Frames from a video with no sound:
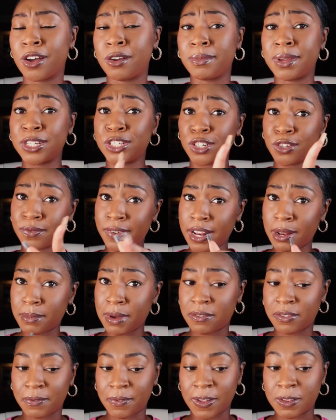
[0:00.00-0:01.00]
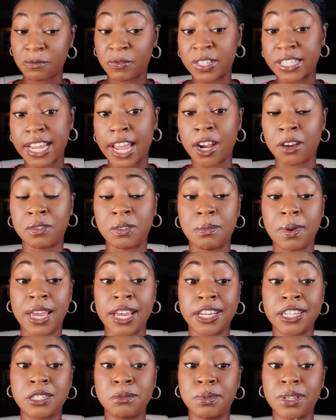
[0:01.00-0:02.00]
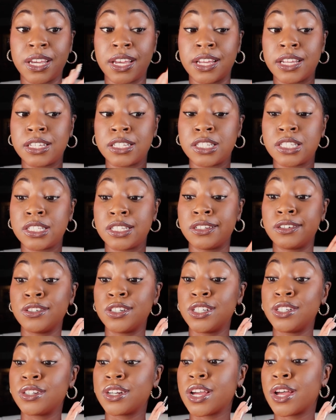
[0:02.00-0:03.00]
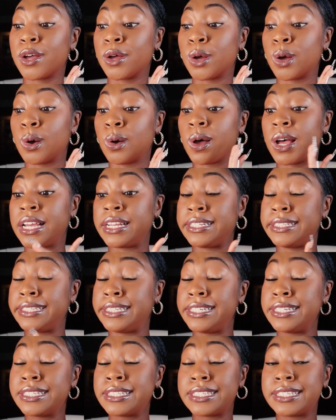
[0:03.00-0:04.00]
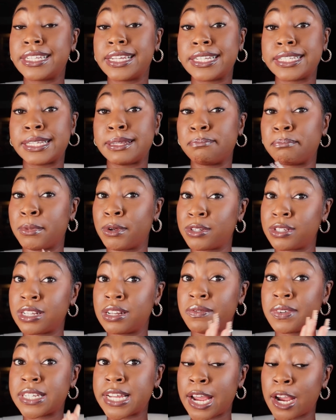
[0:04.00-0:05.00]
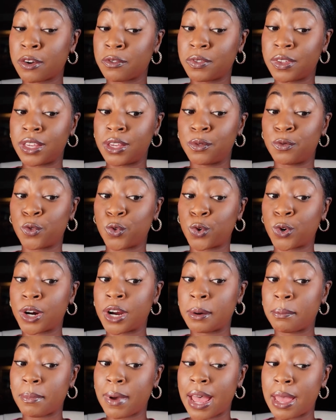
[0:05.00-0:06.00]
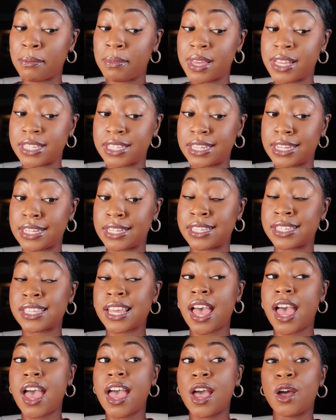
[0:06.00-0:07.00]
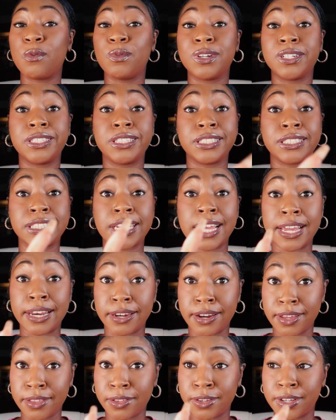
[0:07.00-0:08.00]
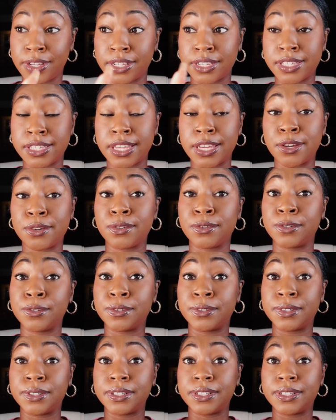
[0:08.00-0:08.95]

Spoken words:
Make sure you follow my photography page, because little do you know, Elise does most of the photography for my business, which is another good skill.